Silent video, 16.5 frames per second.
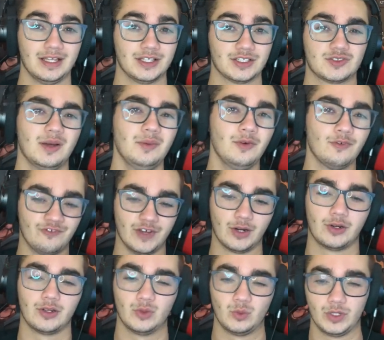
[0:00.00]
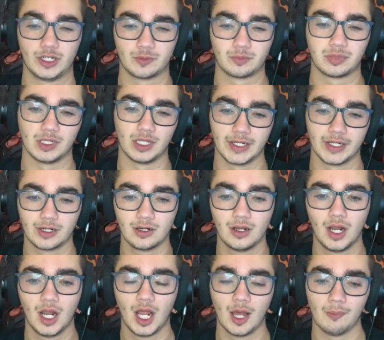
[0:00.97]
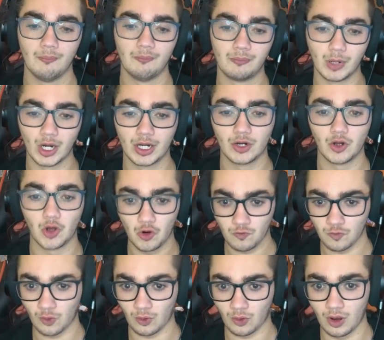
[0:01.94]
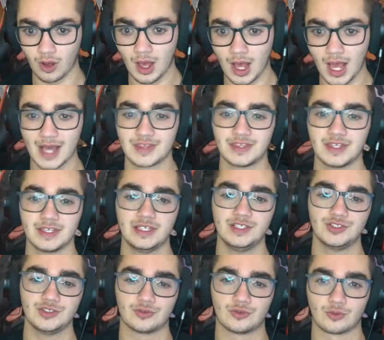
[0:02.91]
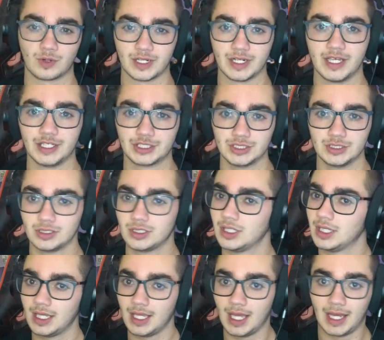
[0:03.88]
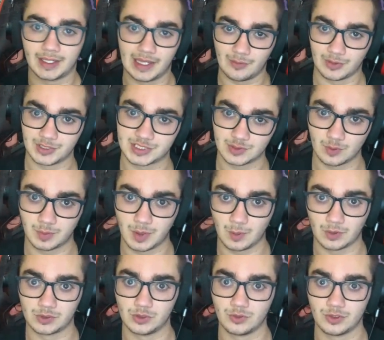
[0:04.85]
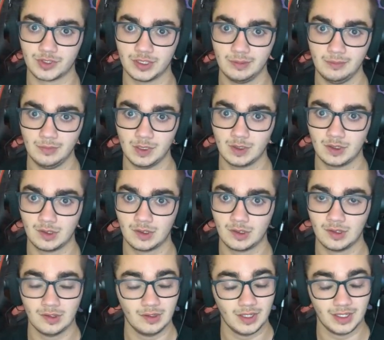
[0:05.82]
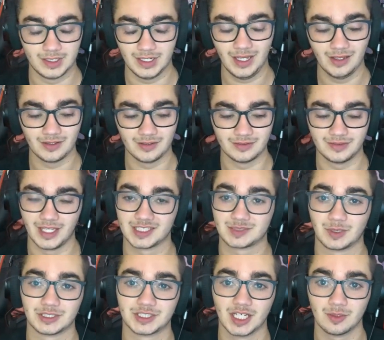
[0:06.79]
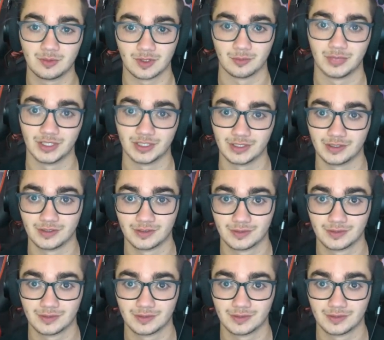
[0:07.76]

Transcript: So I'm a very weird player. But overall, I think he's a great agent. I can't wait to see what people do with him. And yeah, that's my Chamber opinion.